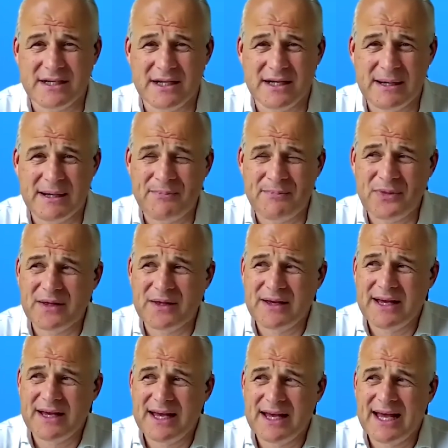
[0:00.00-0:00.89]

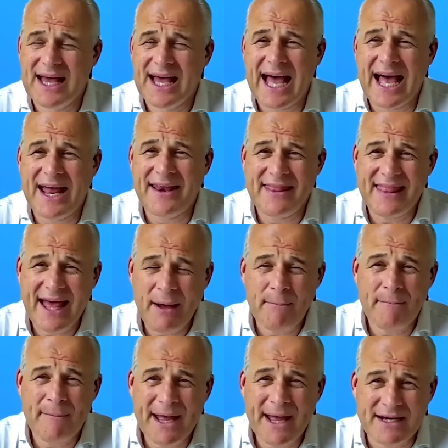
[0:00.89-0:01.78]
And
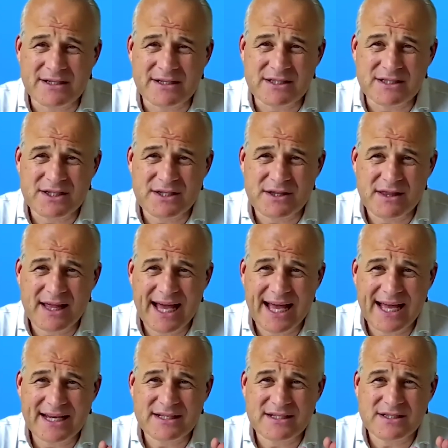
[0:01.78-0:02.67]
that meant
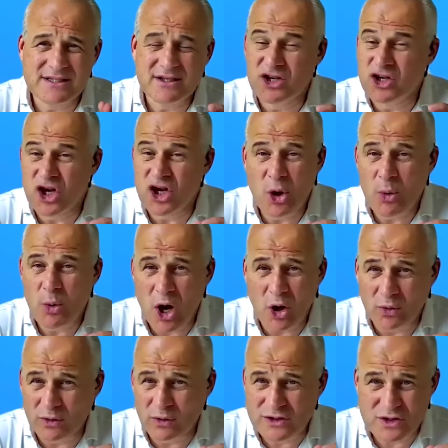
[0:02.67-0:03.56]
that no
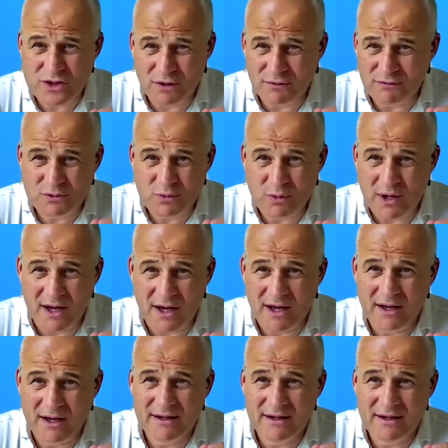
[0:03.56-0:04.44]
old
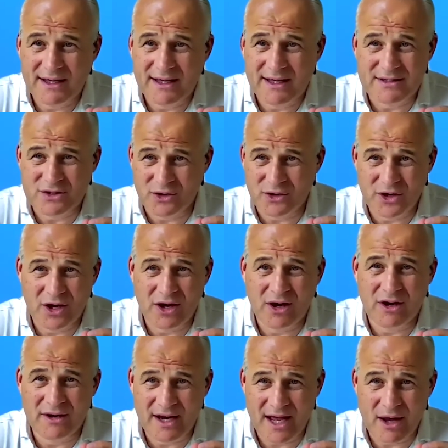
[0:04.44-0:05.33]
software is on
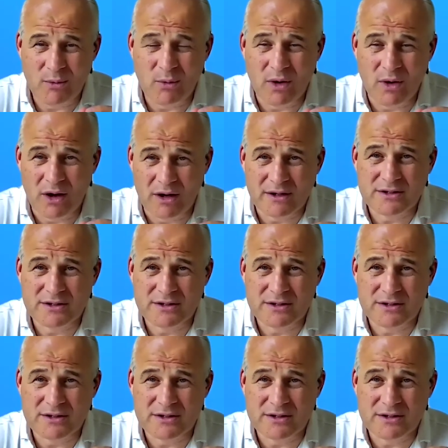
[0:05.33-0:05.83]
our network.